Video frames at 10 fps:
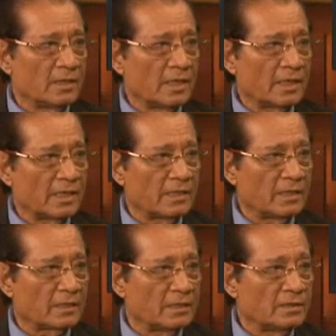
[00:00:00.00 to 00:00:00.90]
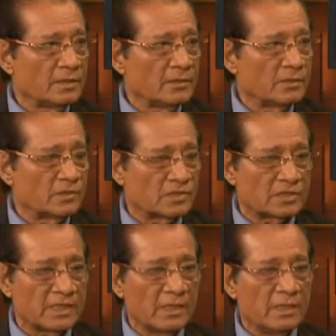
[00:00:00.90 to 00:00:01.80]
I cannot continue to
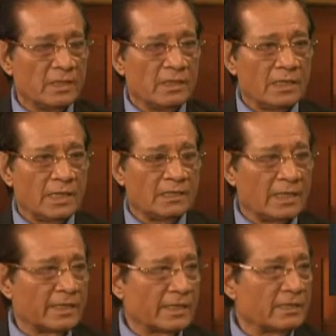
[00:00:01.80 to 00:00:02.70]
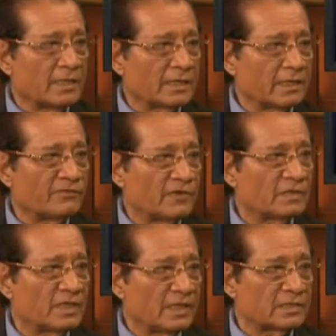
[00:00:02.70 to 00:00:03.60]
stay. And I cannot get
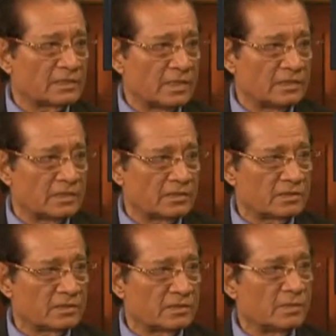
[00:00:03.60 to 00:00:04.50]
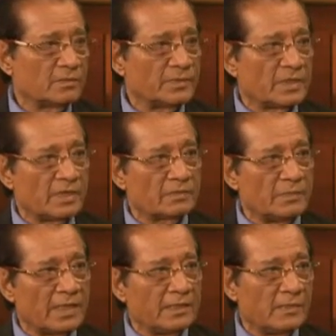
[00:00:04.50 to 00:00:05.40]
further extensions because
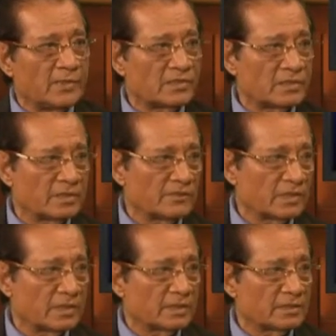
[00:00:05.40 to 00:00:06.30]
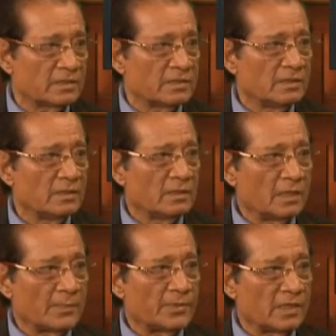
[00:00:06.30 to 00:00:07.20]
my labor certification
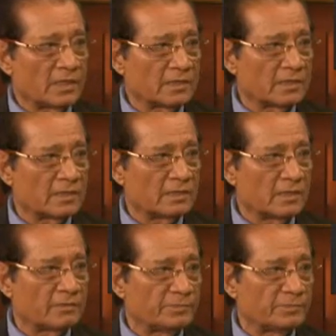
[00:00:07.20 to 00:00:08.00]
application or